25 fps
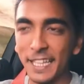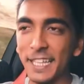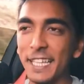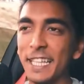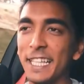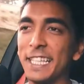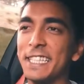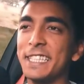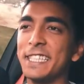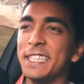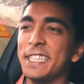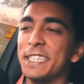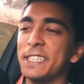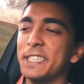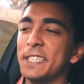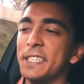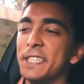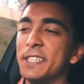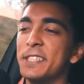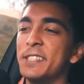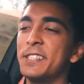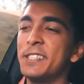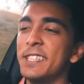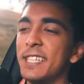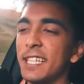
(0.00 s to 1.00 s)
This is
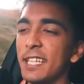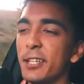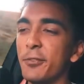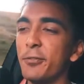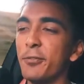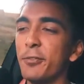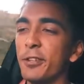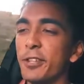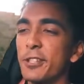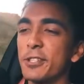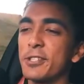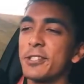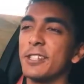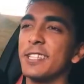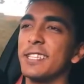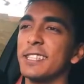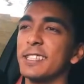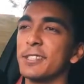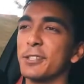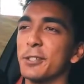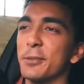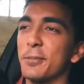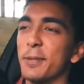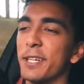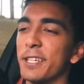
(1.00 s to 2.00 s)
the C version.
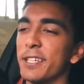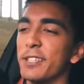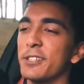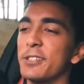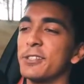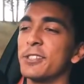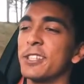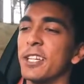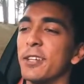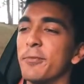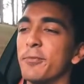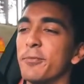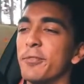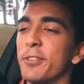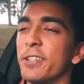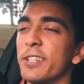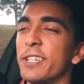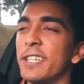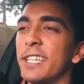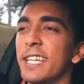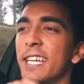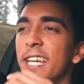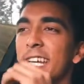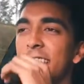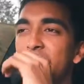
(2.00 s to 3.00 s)
Let's go back into comfort.